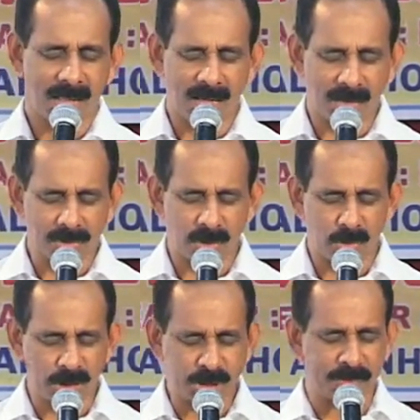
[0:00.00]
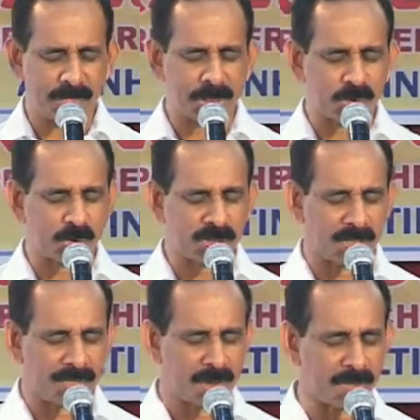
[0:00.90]
Allow the Holy Spirit to
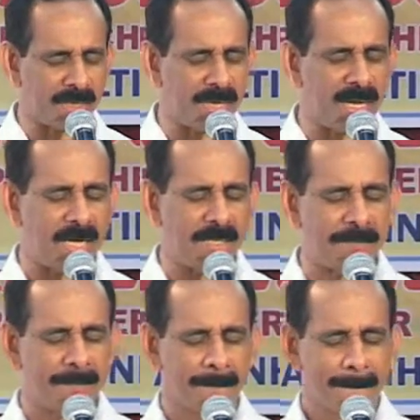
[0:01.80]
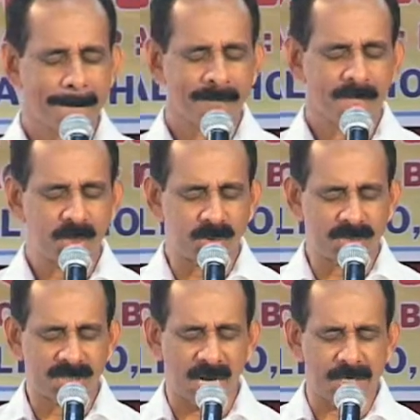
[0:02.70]
come into your life, to
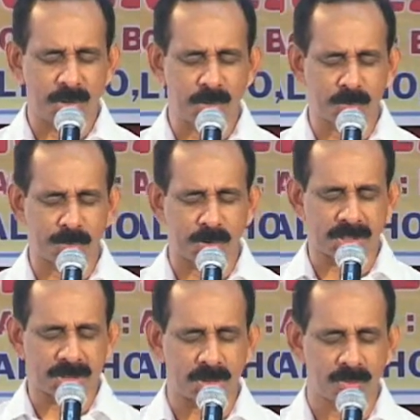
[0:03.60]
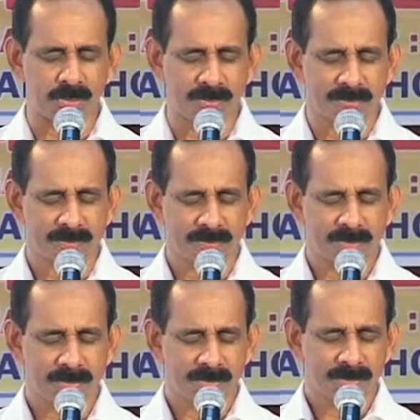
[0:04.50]
guide you, to protect you,
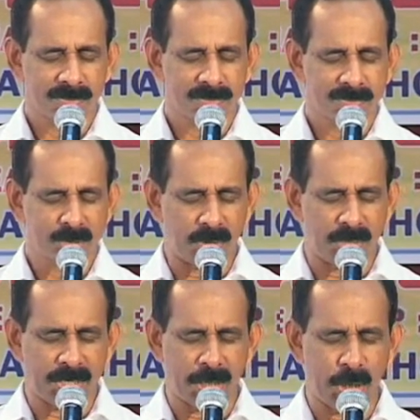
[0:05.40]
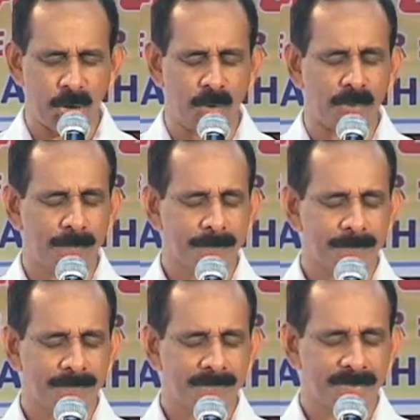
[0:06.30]
to lead you.
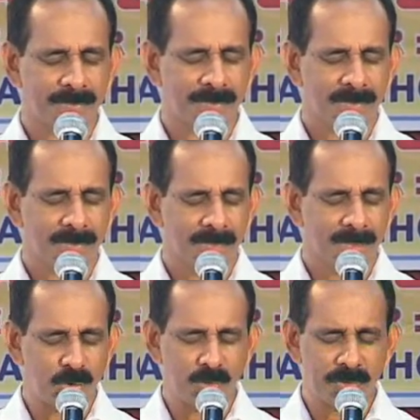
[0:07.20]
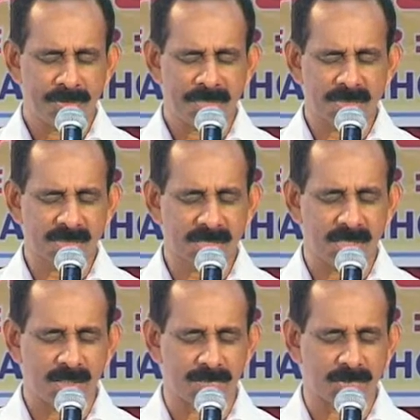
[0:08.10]
You will be a
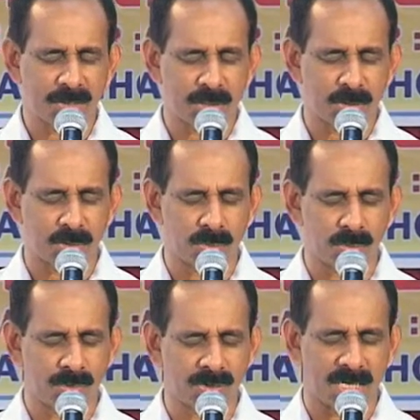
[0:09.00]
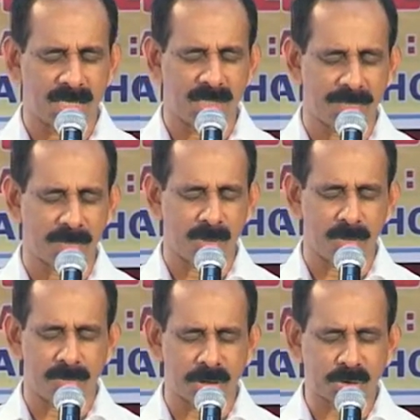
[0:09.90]
child of God, a true child of God.
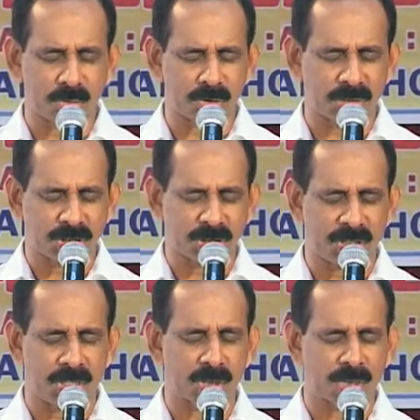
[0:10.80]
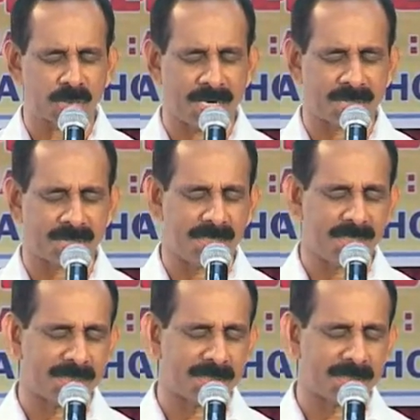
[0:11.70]
You will be a true Christian, a true Catholic.